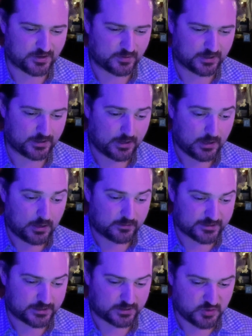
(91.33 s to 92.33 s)
We're
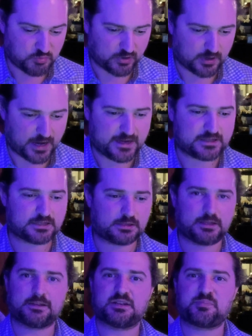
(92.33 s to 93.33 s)
super
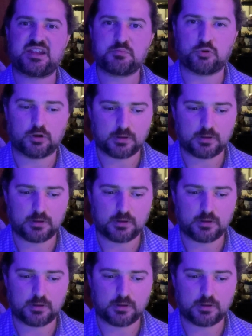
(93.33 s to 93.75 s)
isolated people,